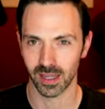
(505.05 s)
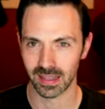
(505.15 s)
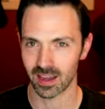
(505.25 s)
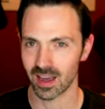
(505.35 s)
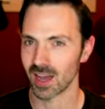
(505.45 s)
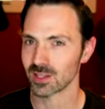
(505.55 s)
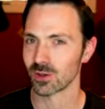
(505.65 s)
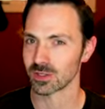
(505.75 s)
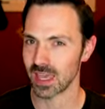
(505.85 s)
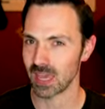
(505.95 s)
and the
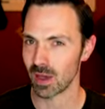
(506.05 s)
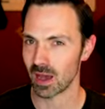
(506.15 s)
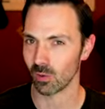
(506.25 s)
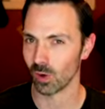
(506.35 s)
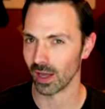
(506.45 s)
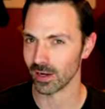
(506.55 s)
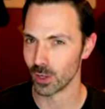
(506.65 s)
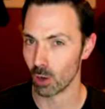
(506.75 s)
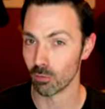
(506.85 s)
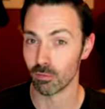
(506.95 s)
consoles came out, what,
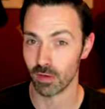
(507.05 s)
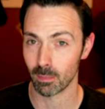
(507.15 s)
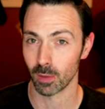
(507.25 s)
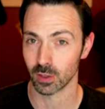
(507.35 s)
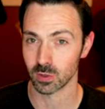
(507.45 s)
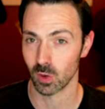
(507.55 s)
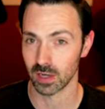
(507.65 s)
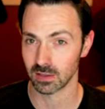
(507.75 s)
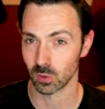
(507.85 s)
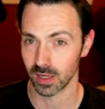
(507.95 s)
November
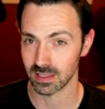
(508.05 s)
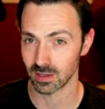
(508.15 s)
twenty twenty.